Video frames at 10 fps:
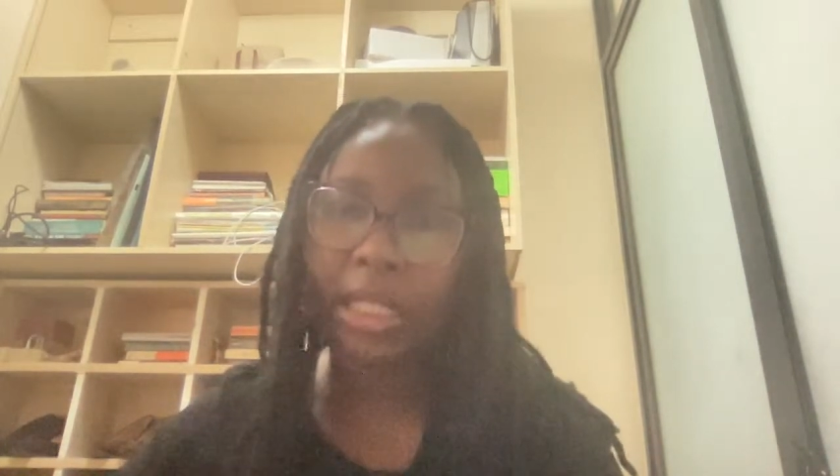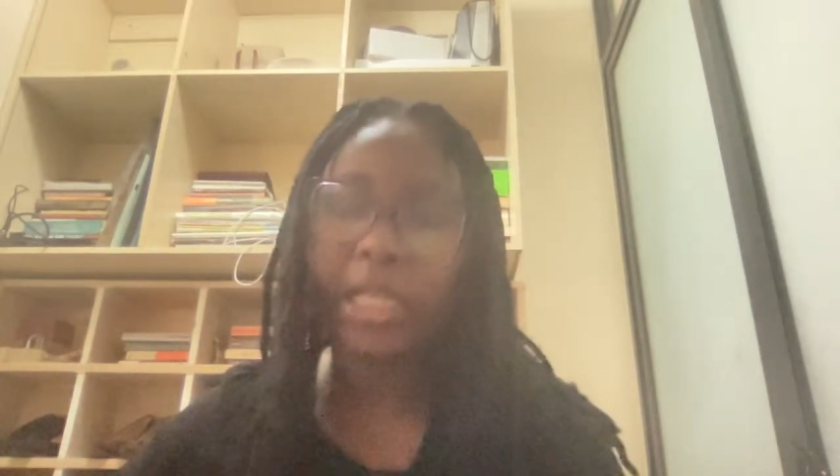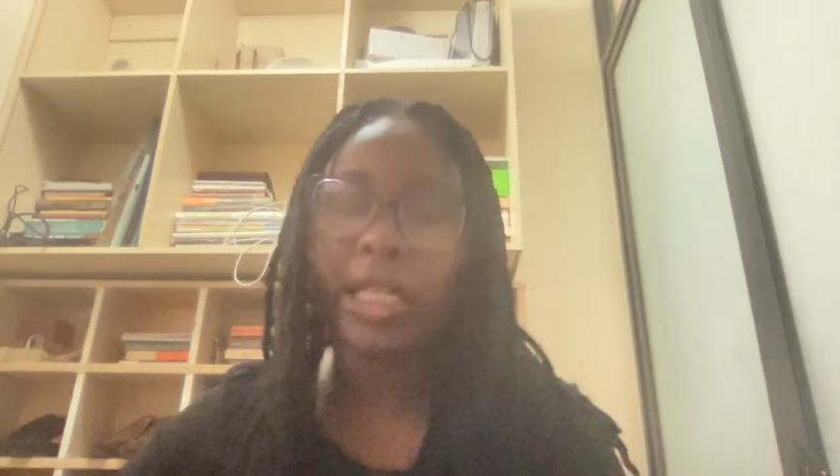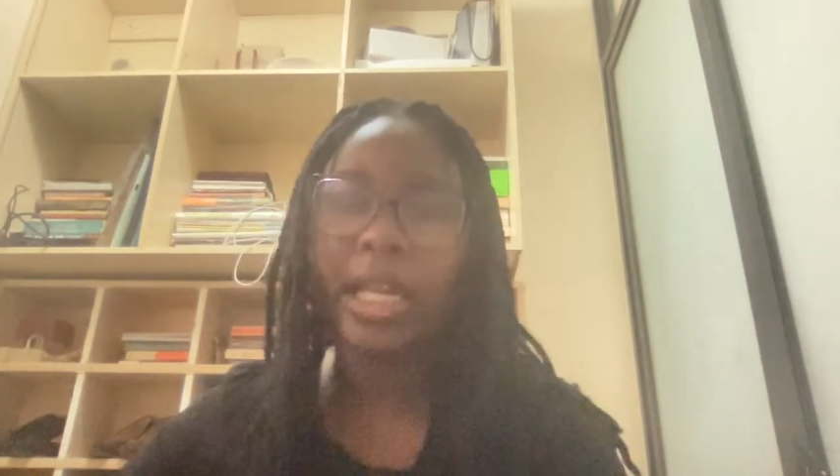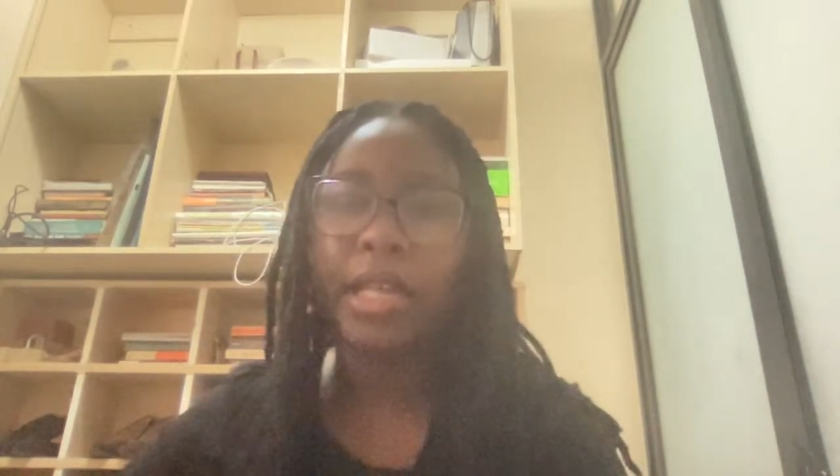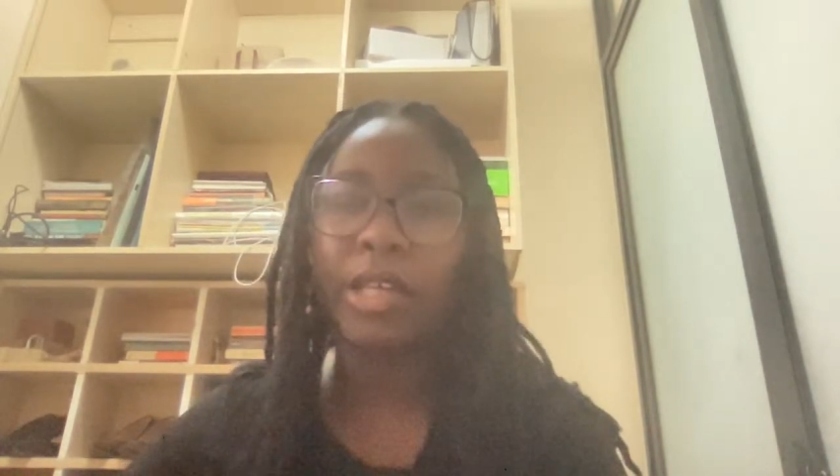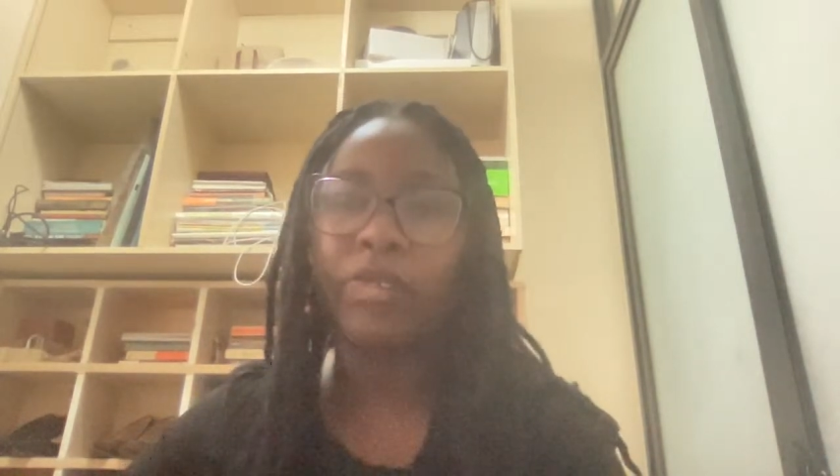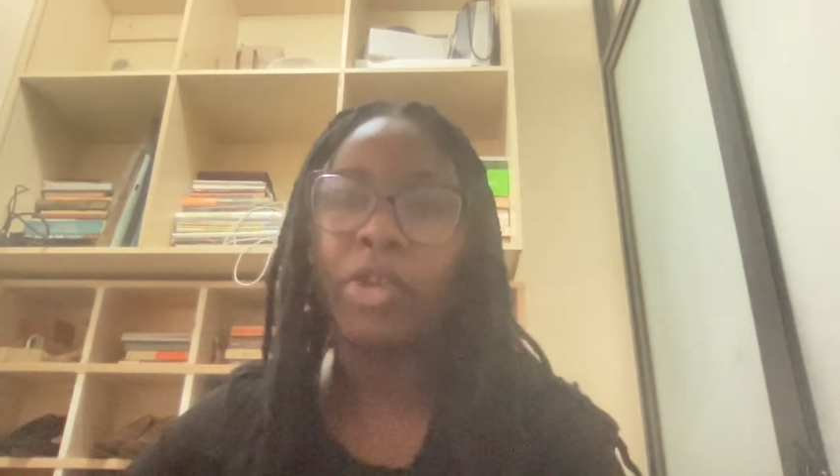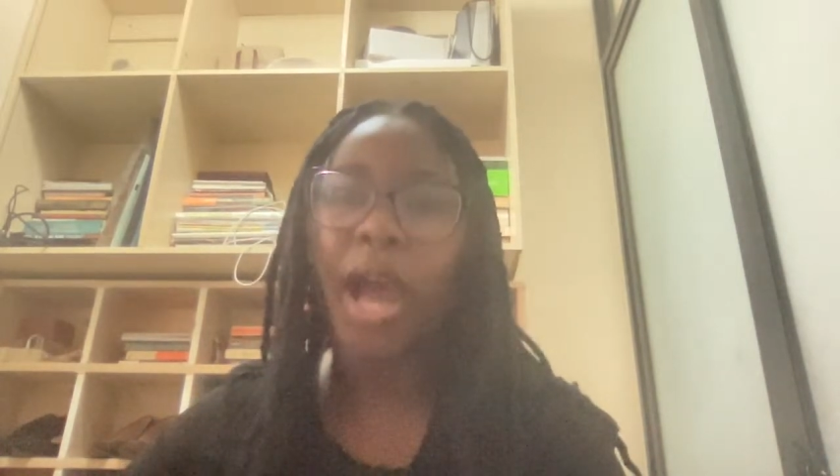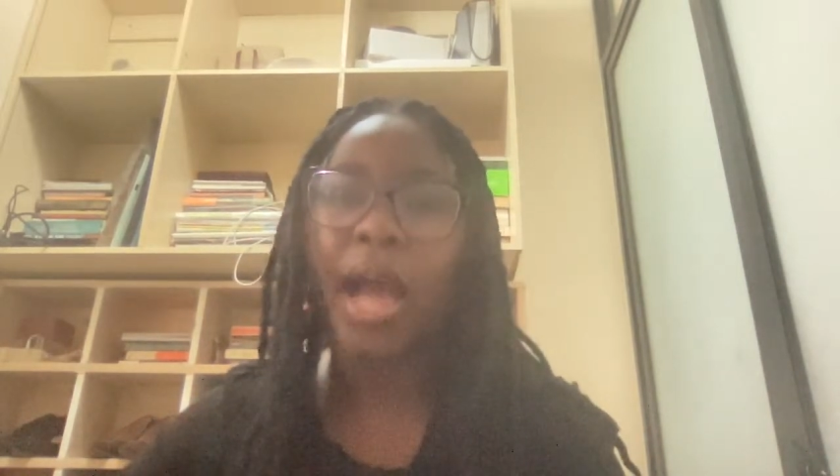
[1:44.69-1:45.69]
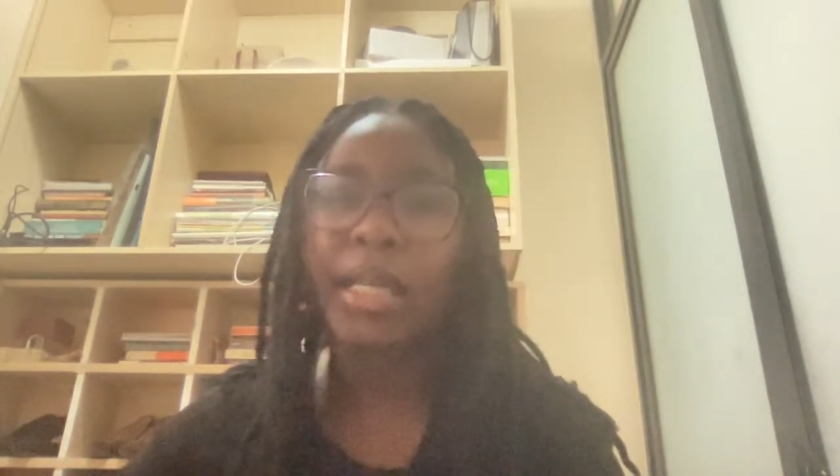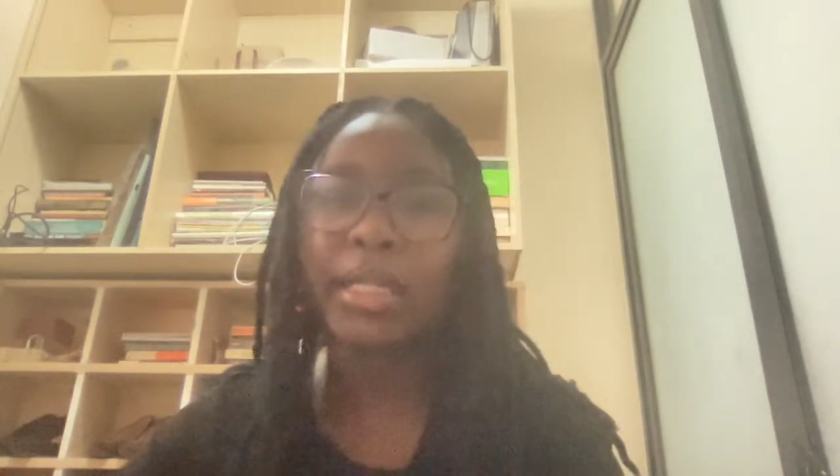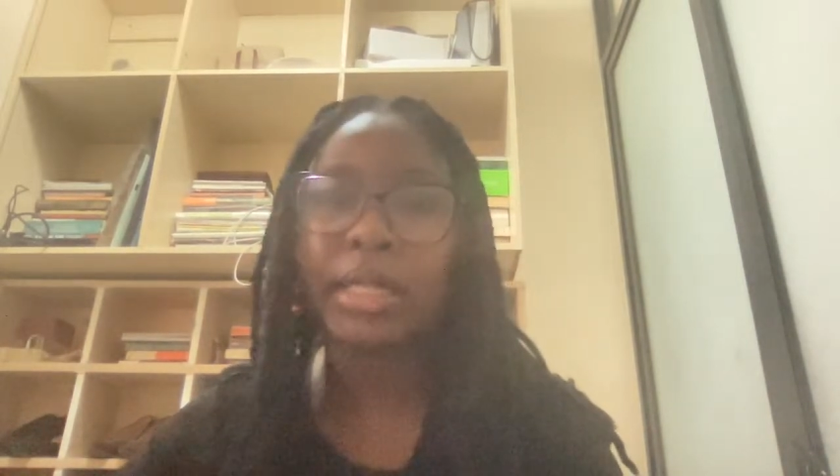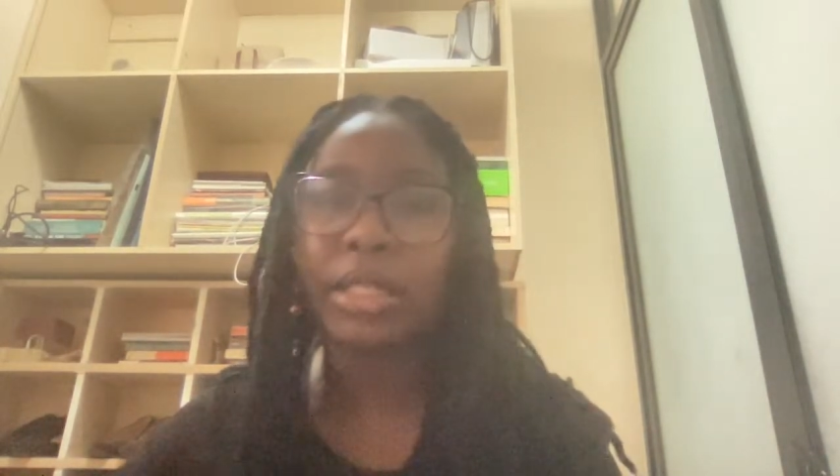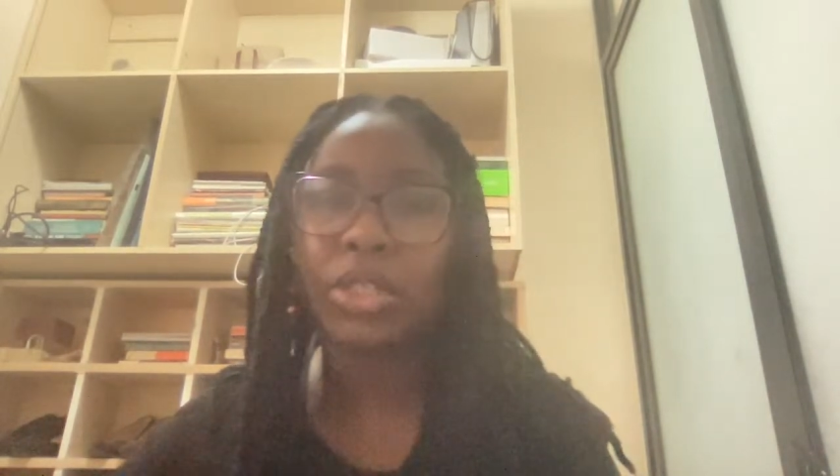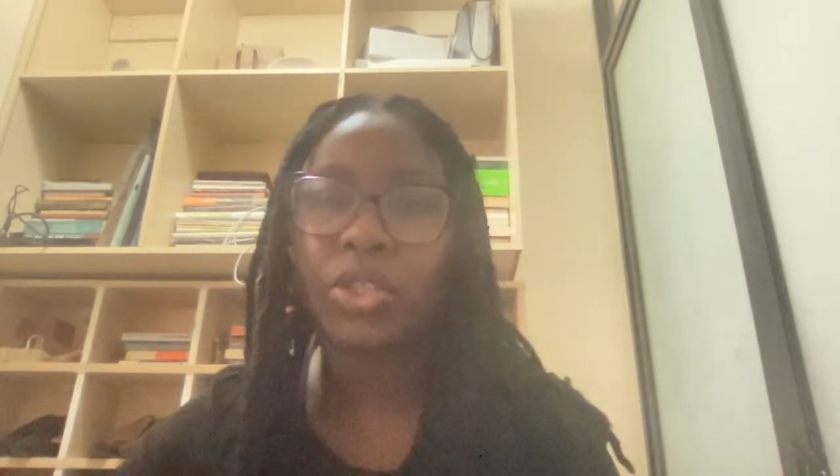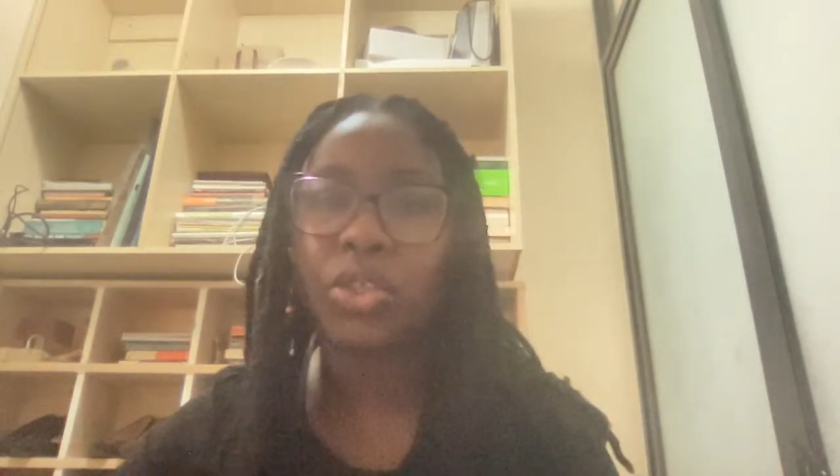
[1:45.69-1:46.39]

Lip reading: They give you access